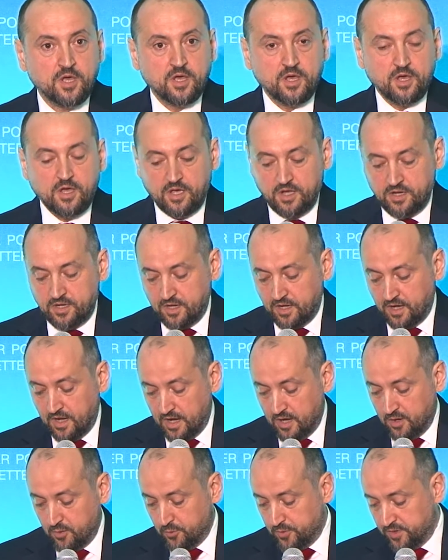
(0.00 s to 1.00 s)
and
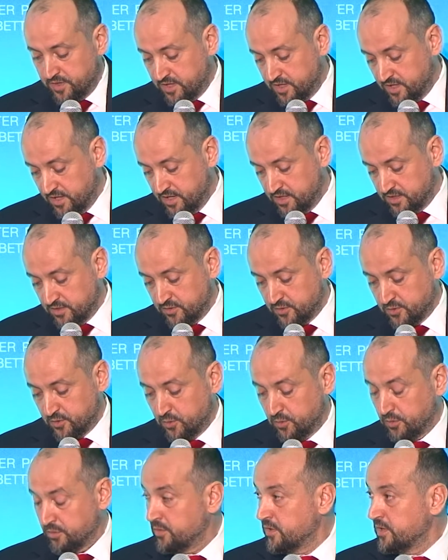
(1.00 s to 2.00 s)
how we can
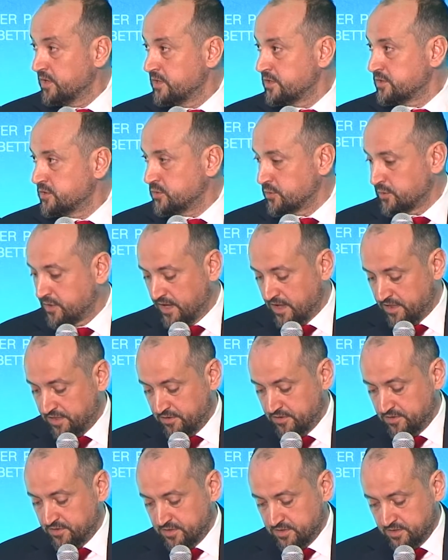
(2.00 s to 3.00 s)
grow
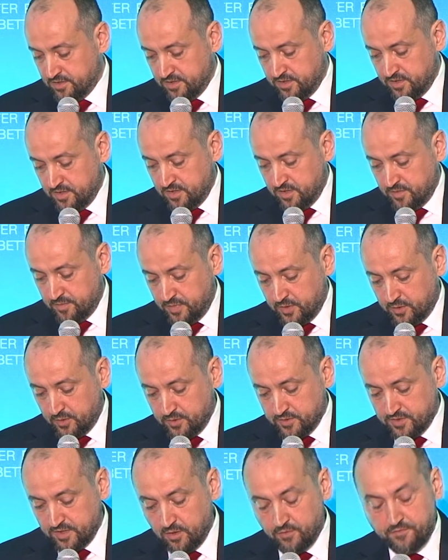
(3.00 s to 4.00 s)
together,
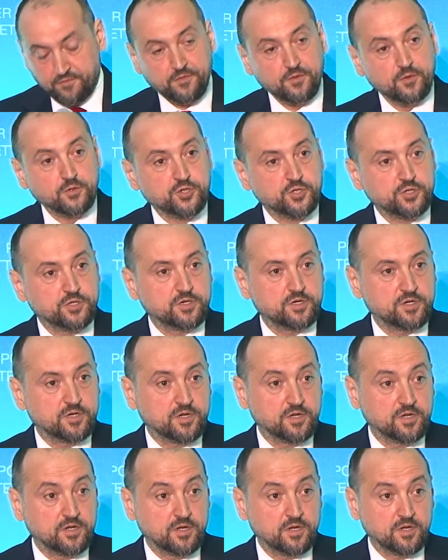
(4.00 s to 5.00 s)
because our
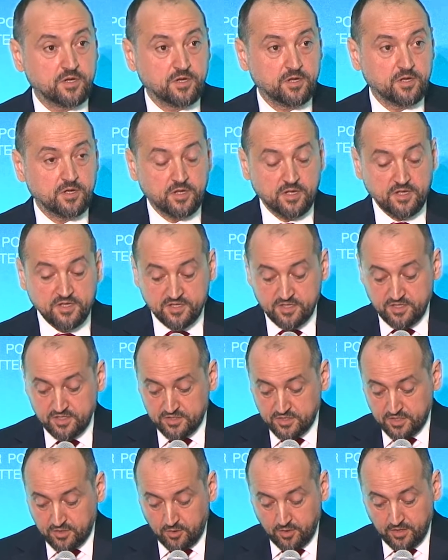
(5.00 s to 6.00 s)
future is
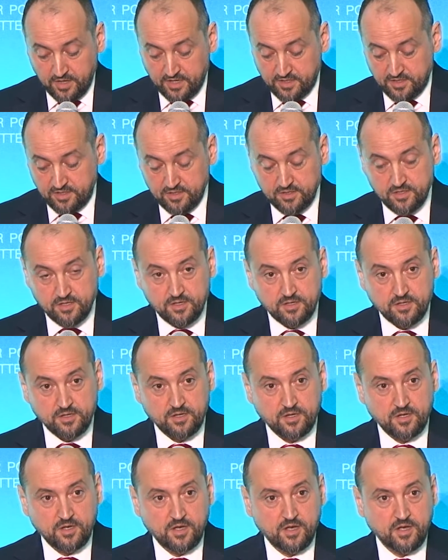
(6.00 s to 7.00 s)
interconnected,
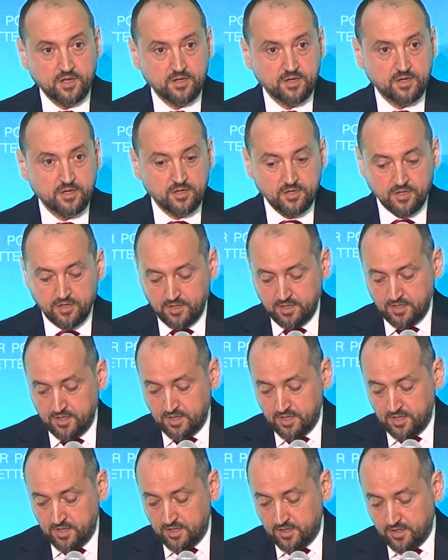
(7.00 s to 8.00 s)
and
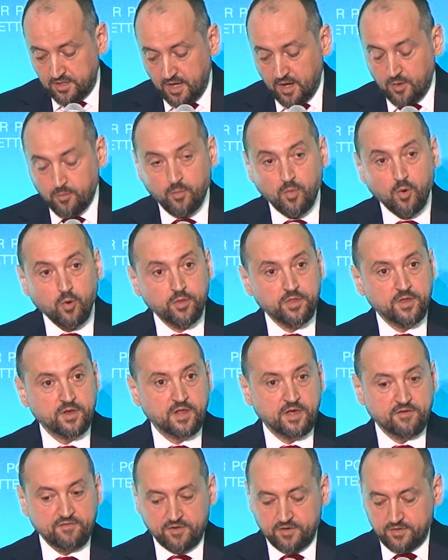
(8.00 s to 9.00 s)
now more than
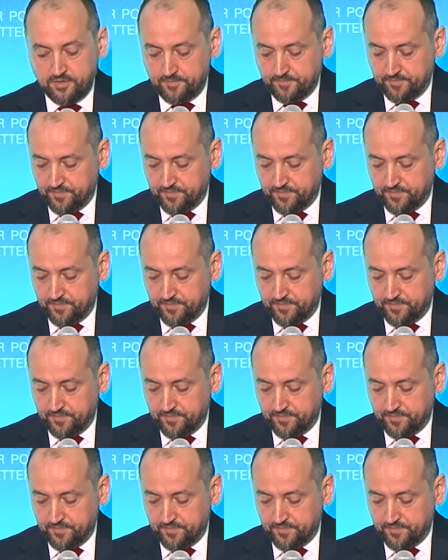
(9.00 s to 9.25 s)
ever